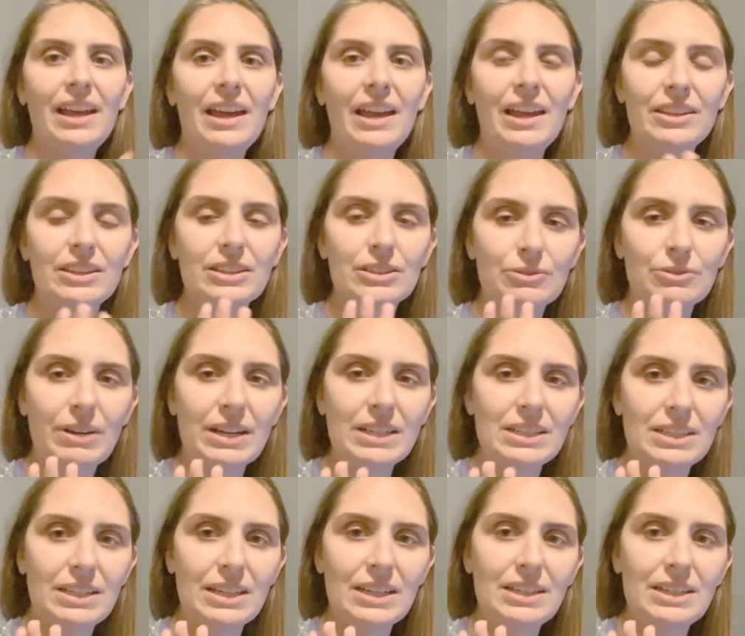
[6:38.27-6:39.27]
and then the
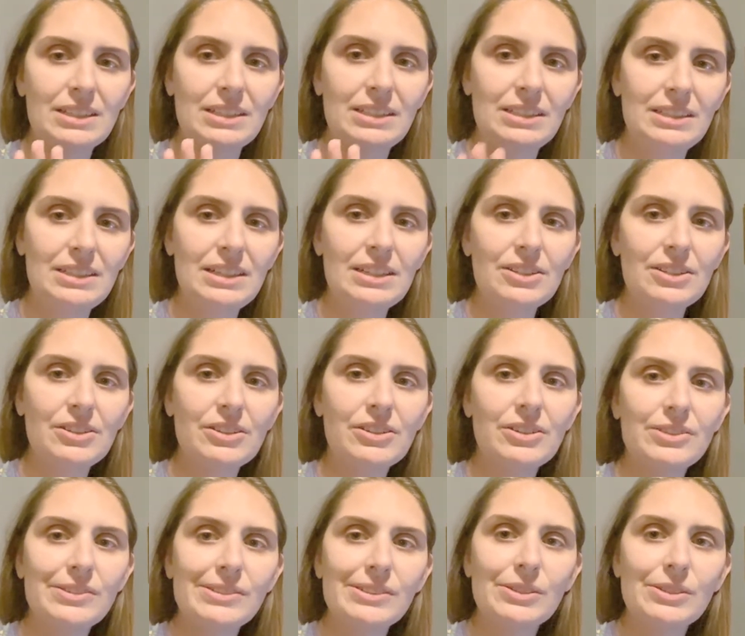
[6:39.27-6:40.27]
rest is
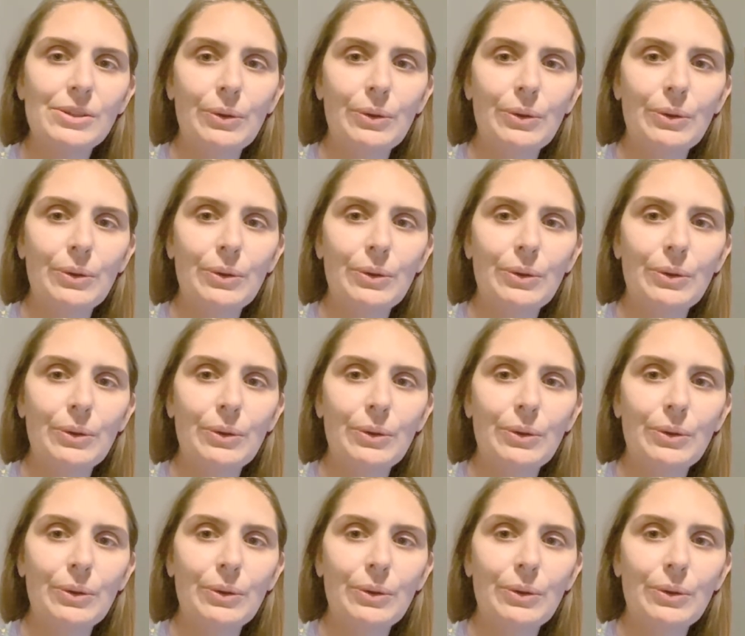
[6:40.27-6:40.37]
dinners,